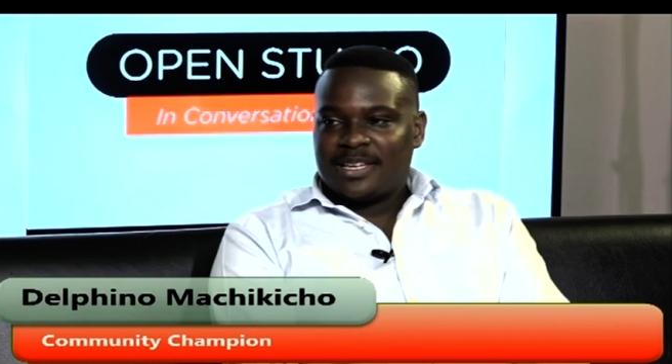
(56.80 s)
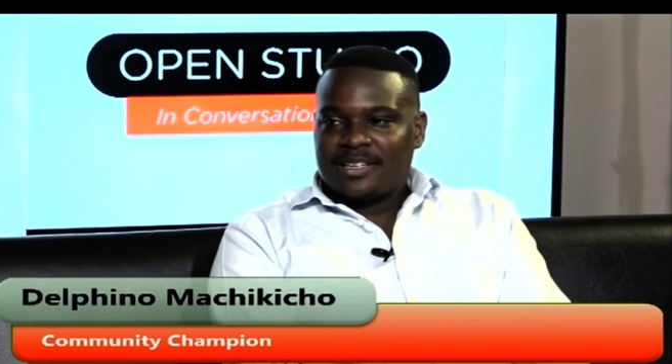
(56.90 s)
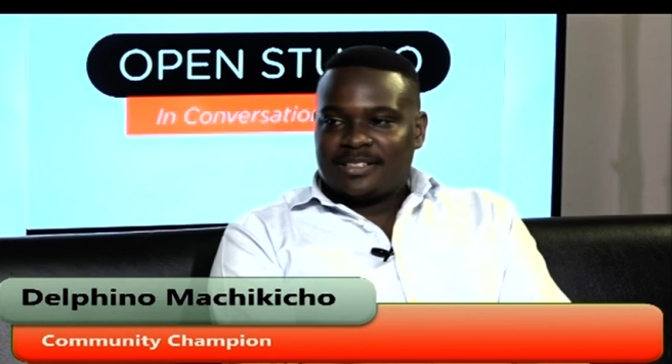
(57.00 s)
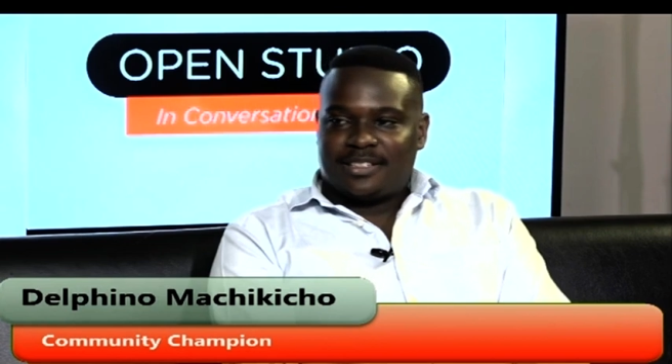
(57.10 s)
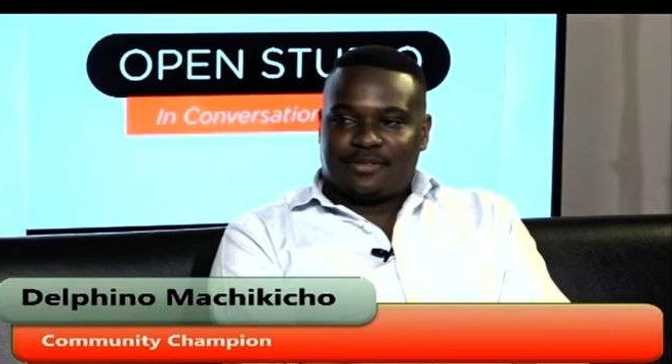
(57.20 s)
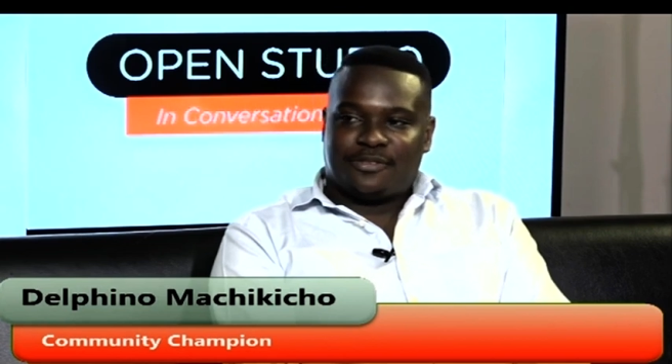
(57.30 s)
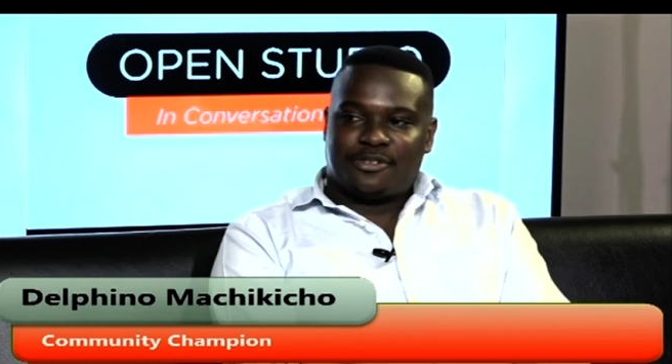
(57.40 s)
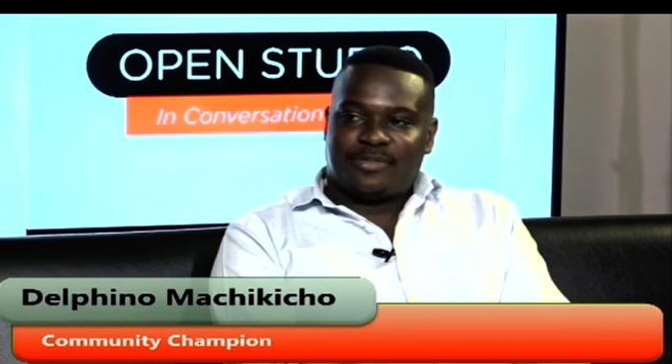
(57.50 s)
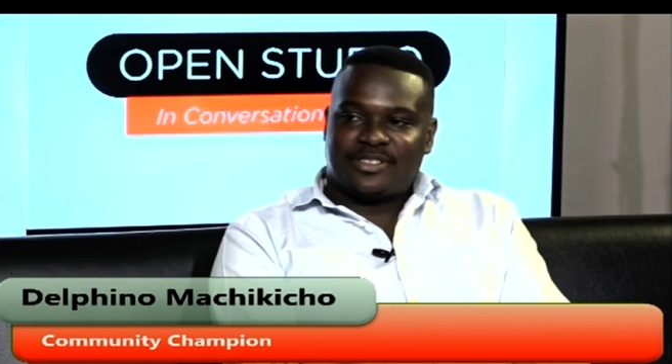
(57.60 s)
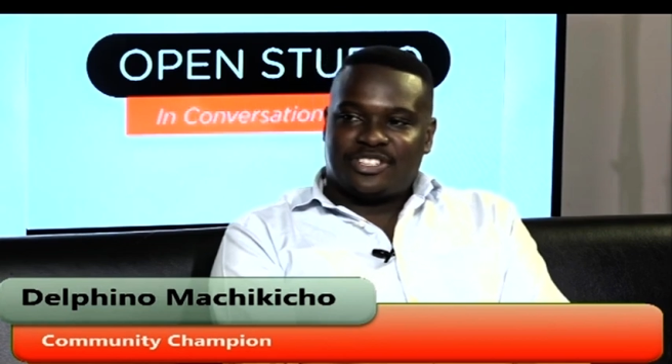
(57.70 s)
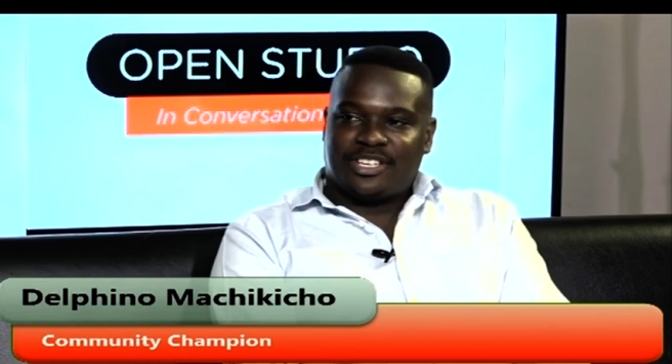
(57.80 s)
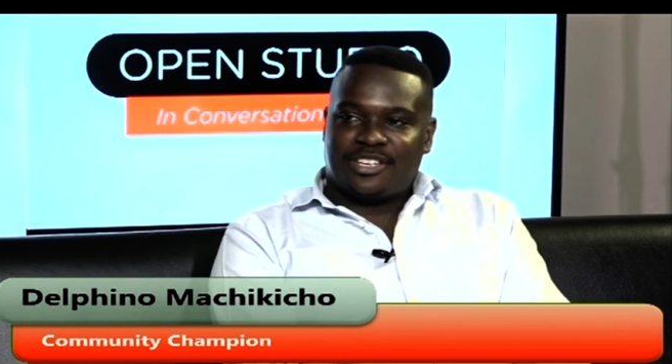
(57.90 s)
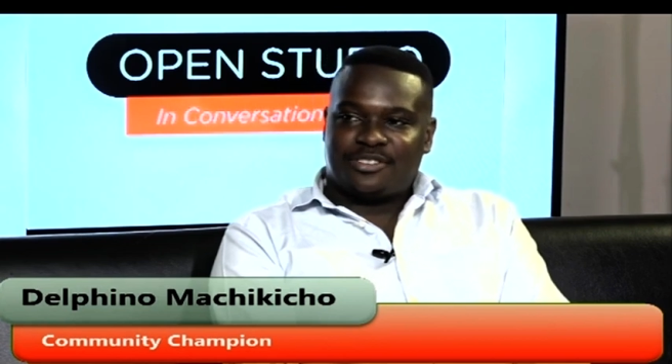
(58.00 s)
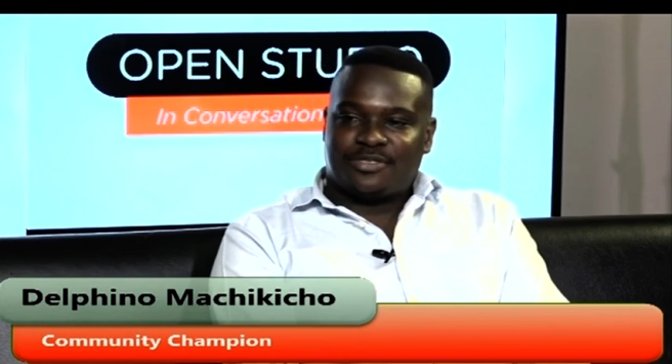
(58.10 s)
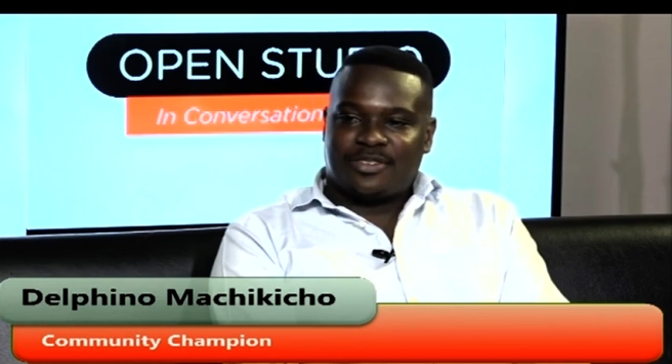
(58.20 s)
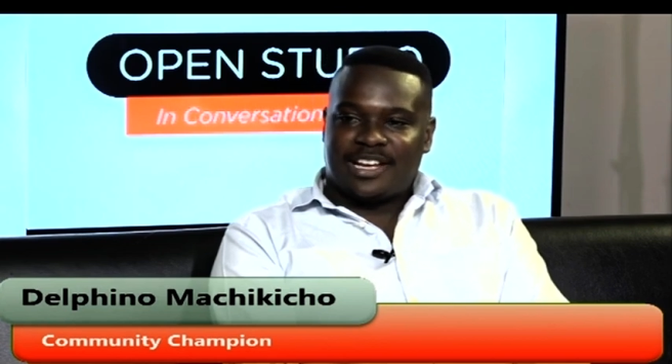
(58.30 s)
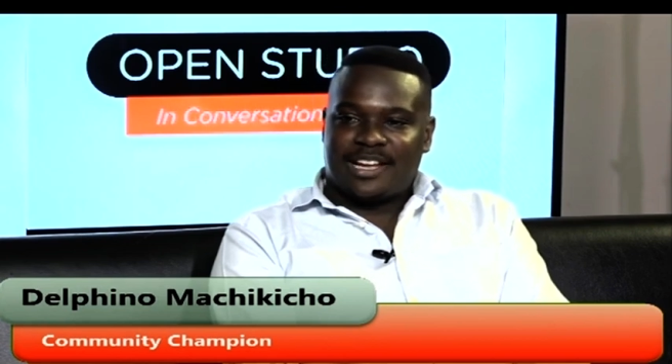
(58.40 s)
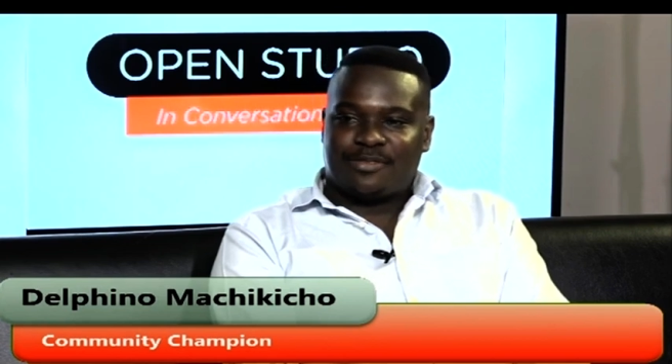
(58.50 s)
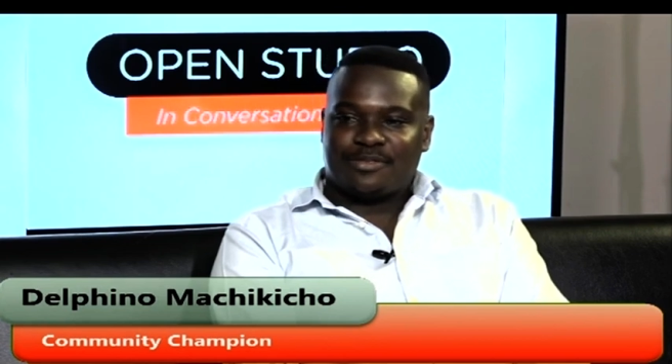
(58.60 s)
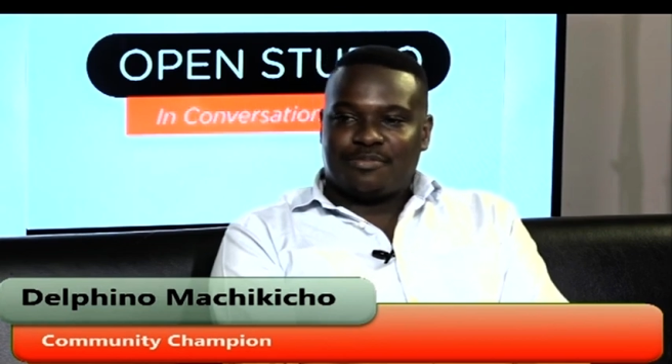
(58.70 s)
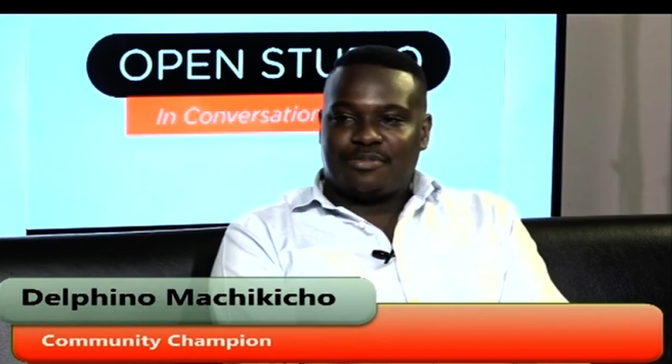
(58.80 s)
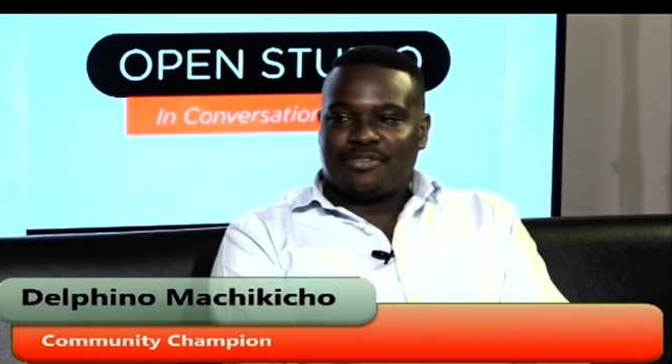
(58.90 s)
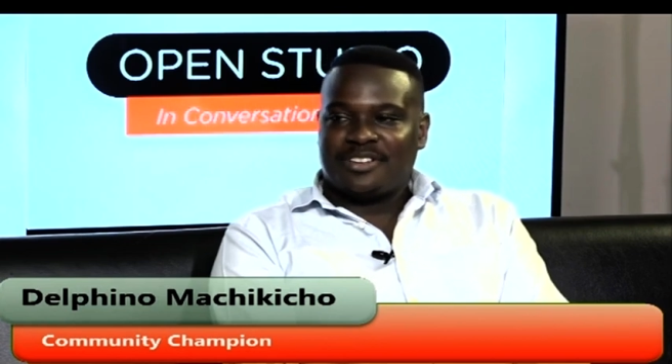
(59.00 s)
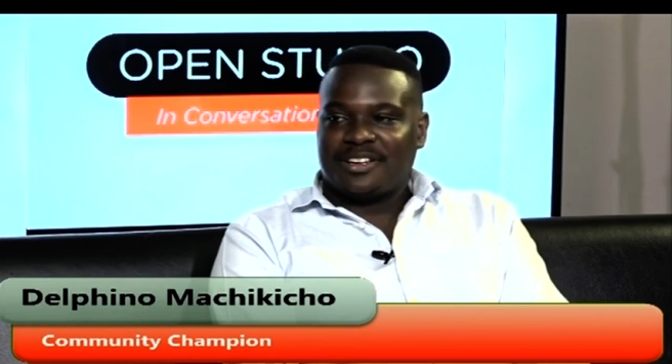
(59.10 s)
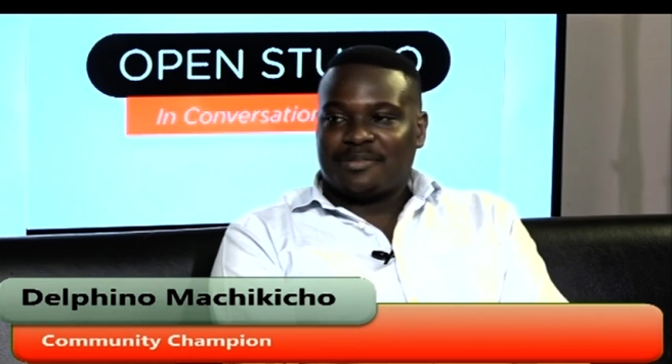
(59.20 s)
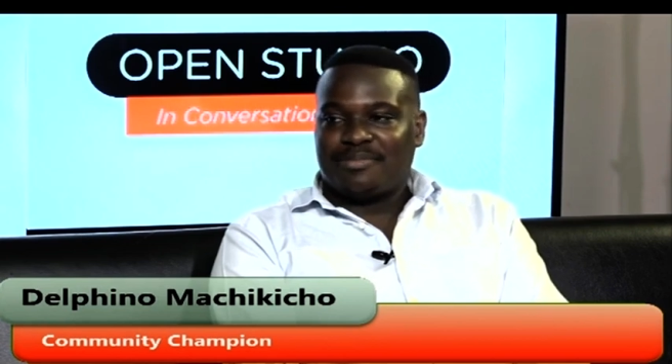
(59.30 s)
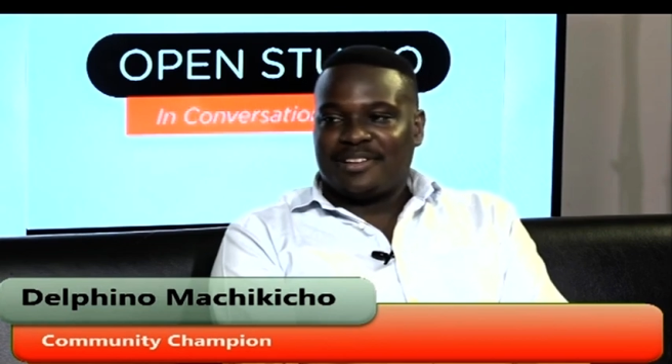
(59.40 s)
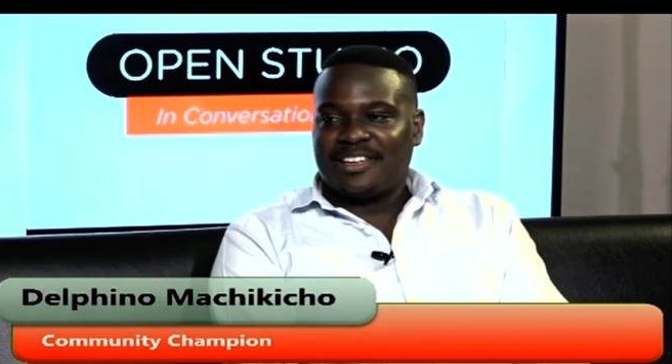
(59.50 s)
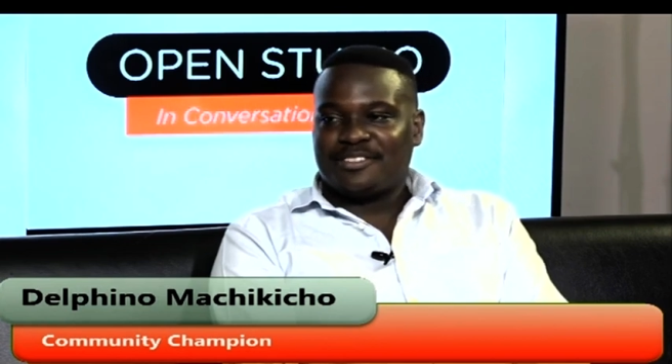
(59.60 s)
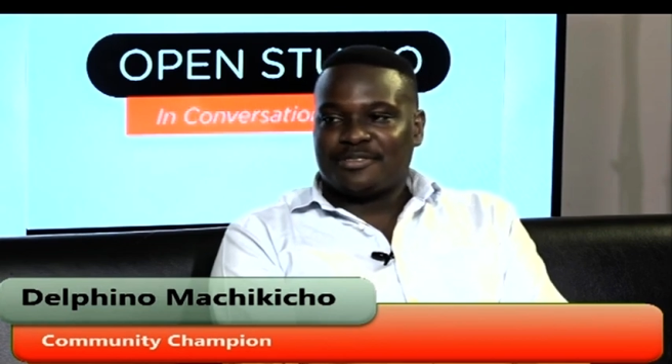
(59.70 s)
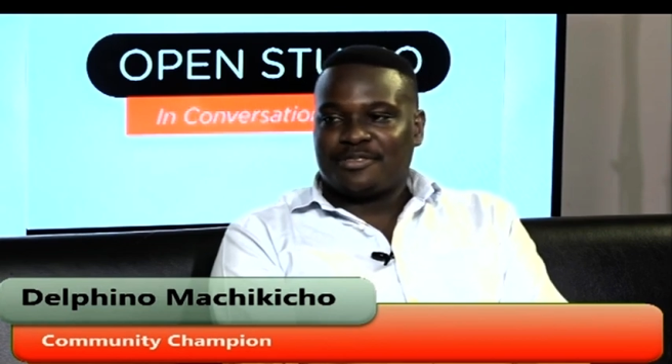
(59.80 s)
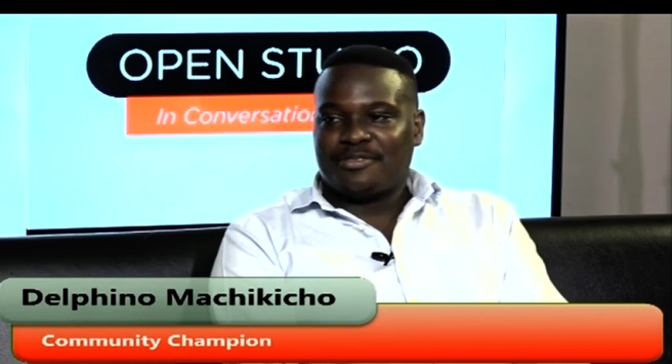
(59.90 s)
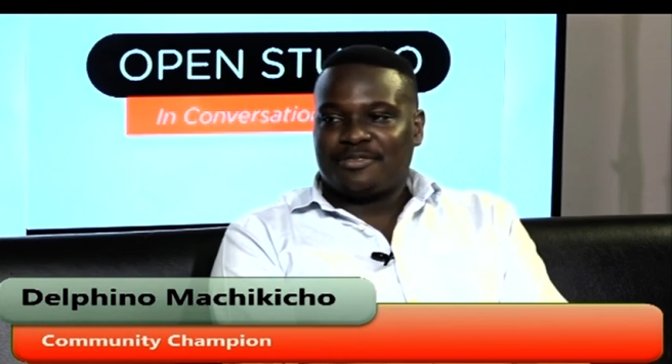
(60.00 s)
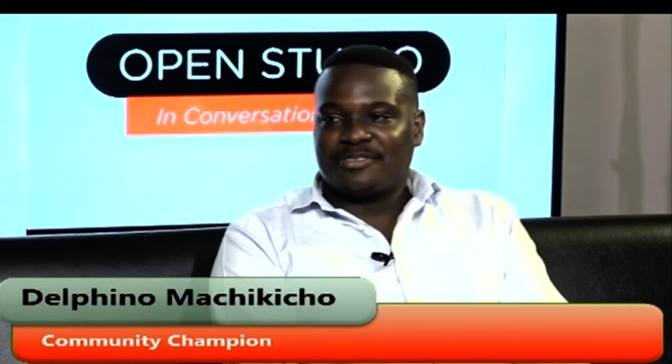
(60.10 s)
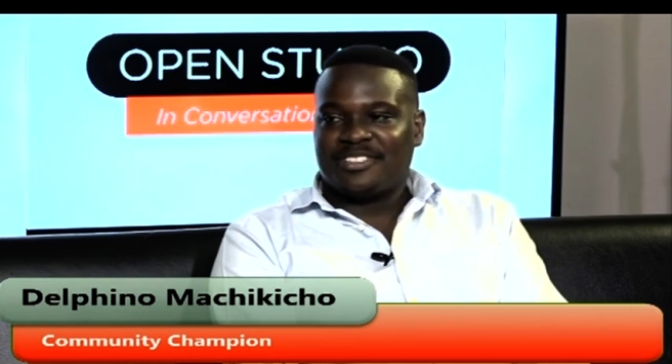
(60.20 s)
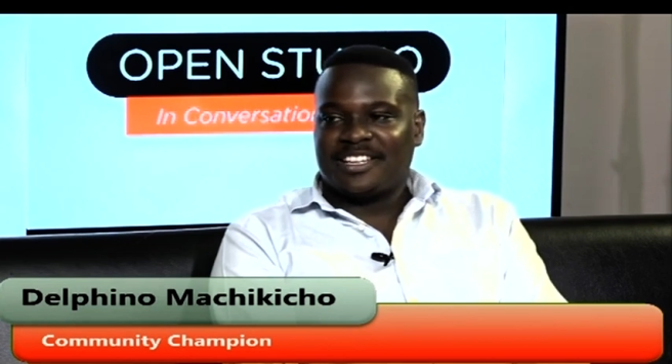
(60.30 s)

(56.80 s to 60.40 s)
Delphino Machikicho, and I was born in a place called